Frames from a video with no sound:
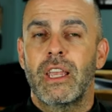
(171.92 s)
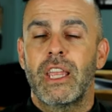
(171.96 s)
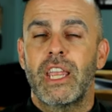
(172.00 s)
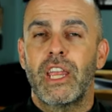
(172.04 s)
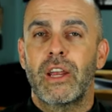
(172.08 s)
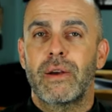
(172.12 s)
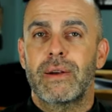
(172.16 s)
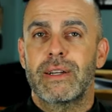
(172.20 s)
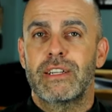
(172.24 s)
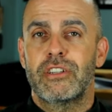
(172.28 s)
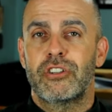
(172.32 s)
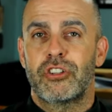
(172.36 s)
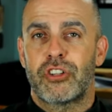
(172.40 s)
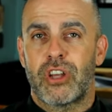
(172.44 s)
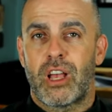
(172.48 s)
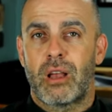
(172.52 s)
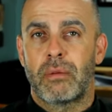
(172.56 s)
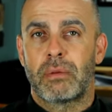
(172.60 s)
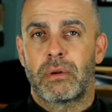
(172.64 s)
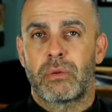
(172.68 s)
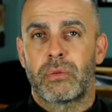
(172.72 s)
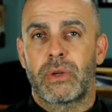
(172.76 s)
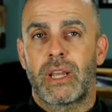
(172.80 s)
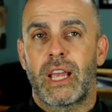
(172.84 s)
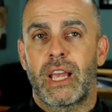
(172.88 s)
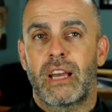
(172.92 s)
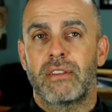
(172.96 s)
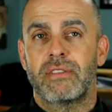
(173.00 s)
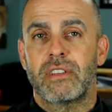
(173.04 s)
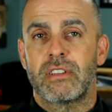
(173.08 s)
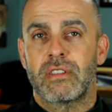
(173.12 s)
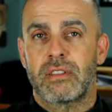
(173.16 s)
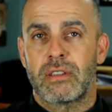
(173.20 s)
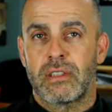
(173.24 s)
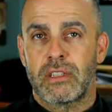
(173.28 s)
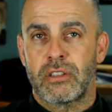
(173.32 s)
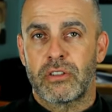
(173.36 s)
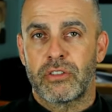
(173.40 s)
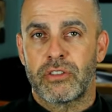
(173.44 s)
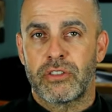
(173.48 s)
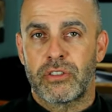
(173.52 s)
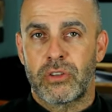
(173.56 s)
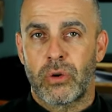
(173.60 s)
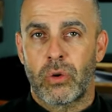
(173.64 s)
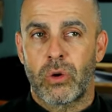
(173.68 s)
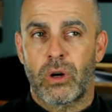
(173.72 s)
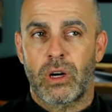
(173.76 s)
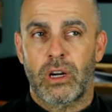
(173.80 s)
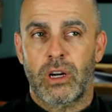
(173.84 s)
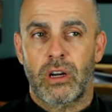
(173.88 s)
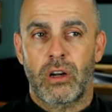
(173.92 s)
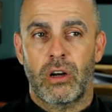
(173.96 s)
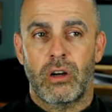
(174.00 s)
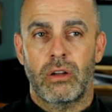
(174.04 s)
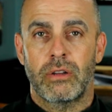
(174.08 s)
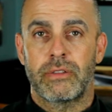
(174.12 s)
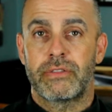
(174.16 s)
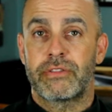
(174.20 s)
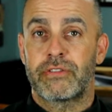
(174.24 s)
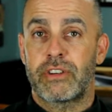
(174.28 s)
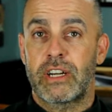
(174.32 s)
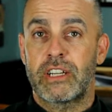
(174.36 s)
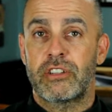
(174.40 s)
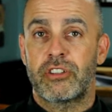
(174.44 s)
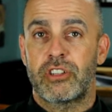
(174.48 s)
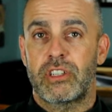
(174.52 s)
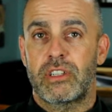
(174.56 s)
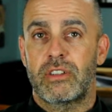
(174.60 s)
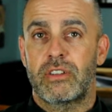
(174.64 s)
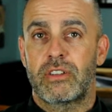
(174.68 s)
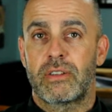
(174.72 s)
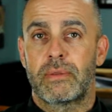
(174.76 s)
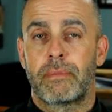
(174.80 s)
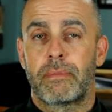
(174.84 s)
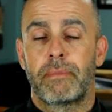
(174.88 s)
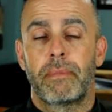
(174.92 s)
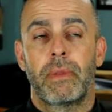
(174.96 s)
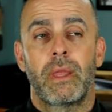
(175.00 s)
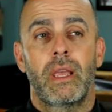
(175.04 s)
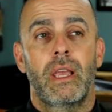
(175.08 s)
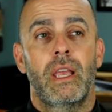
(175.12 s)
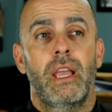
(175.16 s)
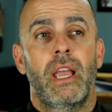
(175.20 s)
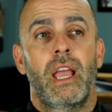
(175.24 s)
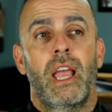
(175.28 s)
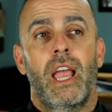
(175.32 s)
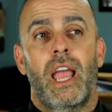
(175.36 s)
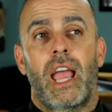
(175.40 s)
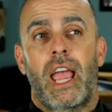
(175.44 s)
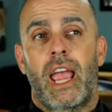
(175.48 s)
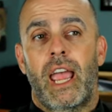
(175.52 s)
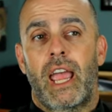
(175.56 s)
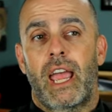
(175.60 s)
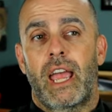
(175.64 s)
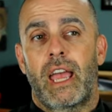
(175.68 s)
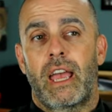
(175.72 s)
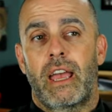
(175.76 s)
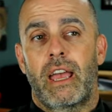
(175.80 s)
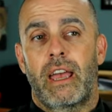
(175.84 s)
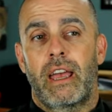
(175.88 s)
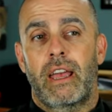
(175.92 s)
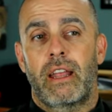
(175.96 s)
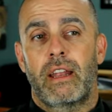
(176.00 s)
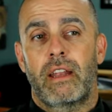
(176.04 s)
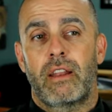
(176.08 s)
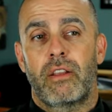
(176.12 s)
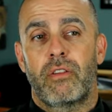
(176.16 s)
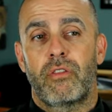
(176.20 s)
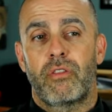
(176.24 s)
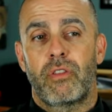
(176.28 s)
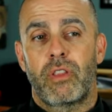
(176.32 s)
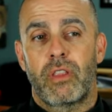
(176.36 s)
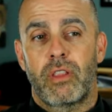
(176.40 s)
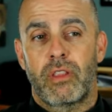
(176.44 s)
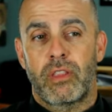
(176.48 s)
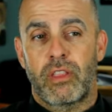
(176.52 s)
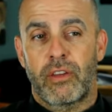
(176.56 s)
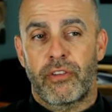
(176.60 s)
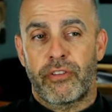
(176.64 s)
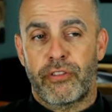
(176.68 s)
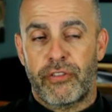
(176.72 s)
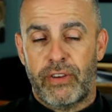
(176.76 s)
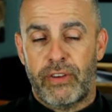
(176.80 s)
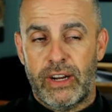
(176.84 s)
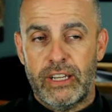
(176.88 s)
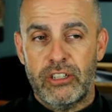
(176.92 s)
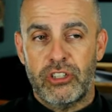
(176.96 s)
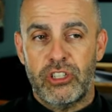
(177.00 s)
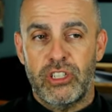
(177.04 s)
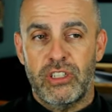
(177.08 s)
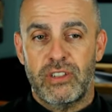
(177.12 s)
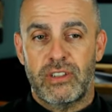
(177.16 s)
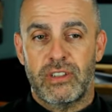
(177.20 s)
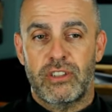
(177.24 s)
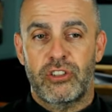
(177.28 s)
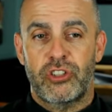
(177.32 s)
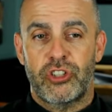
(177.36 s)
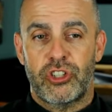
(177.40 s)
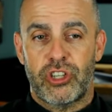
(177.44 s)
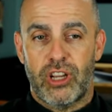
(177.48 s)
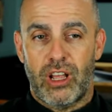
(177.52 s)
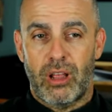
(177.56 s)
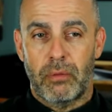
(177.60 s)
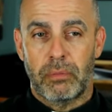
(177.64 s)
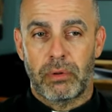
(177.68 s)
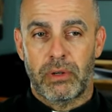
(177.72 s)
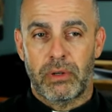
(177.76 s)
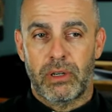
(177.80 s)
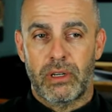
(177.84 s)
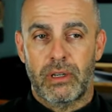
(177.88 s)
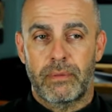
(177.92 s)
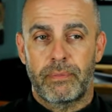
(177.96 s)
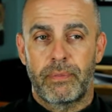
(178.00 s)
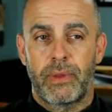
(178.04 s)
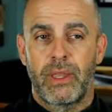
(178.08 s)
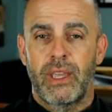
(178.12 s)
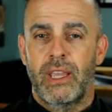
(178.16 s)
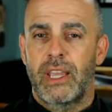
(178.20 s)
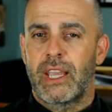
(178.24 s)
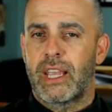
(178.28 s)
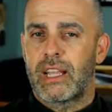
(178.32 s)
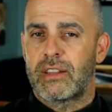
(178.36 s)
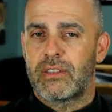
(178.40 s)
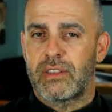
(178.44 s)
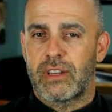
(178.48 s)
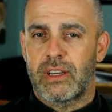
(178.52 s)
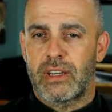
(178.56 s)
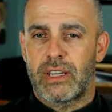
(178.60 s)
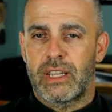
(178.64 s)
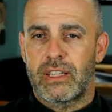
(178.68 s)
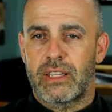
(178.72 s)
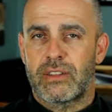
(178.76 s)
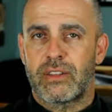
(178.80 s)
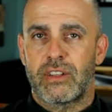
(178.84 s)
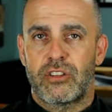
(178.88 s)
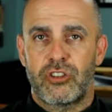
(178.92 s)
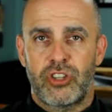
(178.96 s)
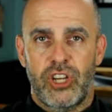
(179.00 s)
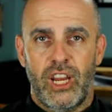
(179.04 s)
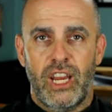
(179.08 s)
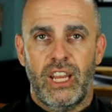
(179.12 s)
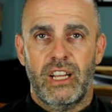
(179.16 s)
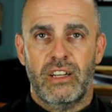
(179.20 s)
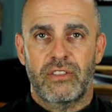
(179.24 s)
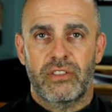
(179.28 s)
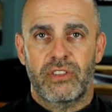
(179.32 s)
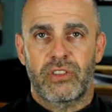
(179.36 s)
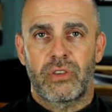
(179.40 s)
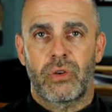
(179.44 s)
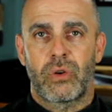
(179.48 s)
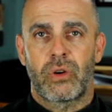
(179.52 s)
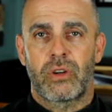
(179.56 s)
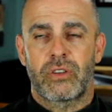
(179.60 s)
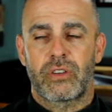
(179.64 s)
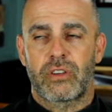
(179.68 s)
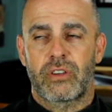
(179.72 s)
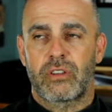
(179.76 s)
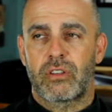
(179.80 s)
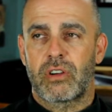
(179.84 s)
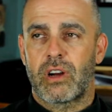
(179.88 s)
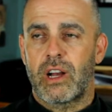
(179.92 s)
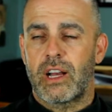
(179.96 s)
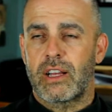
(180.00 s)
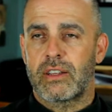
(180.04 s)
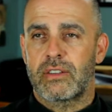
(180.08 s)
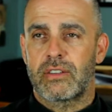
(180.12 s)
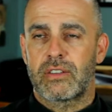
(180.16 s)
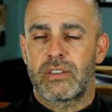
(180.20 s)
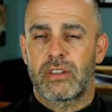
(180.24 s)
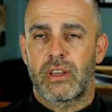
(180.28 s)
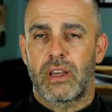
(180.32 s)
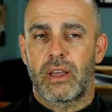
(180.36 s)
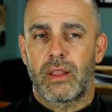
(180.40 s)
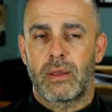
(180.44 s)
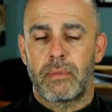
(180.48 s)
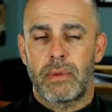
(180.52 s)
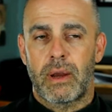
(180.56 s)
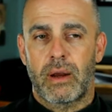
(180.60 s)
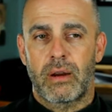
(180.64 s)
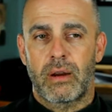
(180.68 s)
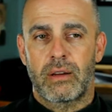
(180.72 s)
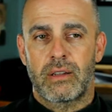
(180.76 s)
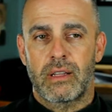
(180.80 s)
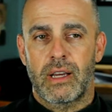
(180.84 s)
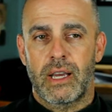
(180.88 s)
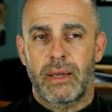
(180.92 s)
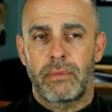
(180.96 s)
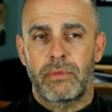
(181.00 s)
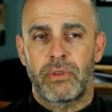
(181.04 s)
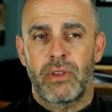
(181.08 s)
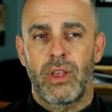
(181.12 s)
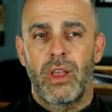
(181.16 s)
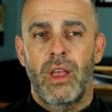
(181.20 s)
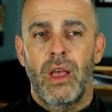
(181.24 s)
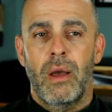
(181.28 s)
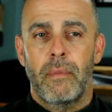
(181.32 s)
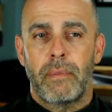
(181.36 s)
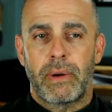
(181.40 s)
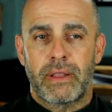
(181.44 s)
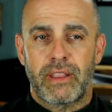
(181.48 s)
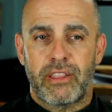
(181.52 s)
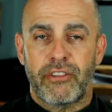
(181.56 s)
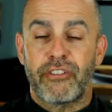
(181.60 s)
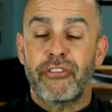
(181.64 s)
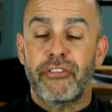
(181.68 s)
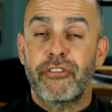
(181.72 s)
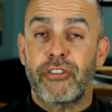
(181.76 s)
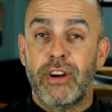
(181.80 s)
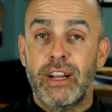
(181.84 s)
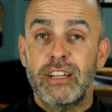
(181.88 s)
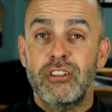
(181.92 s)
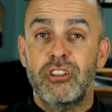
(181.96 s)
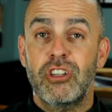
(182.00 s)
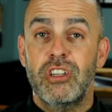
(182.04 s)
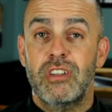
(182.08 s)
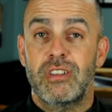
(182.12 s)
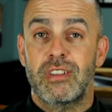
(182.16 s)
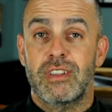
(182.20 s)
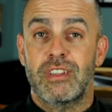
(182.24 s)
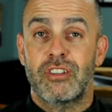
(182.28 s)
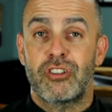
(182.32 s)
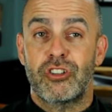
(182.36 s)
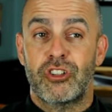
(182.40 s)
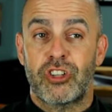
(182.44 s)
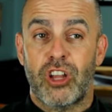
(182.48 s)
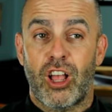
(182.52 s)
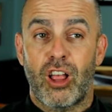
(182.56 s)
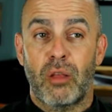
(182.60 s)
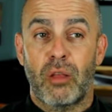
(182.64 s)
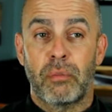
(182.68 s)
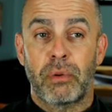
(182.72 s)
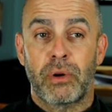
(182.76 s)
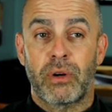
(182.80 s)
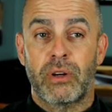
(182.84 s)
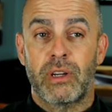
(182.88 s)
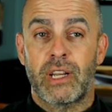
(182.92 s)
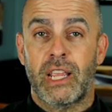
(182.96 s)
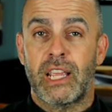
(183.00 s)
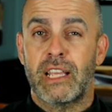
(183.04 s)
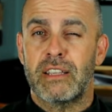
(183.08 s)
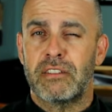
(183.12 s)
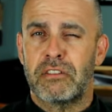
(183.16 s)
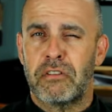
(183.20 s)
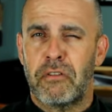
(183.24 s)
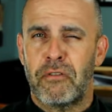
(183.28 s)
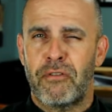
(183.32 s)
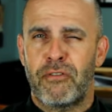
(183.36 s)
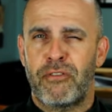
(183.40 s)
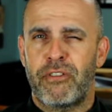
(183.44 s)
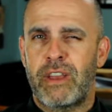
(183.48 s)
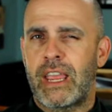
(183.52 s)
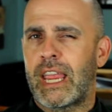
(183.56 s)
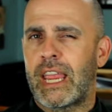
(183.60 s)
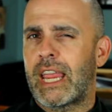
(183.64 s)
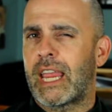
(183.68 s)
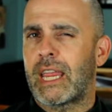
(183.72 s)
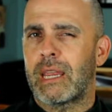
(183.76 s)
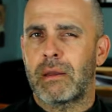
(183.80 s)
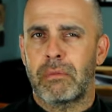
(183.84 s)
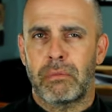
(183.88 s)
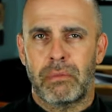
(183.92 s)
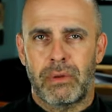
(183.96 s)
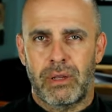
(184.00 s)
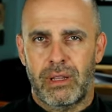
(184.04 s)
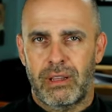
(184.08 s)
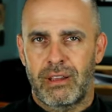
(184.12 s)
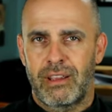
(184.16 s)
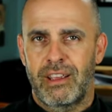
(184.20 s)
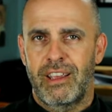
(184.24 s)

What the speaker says: Here in Shelburne, we have this little store called Frenchie's. And the Frenchie's in Shelburne, it's a chain of stores across the Maritimes, but the Frenchie's in Shelburne is famed.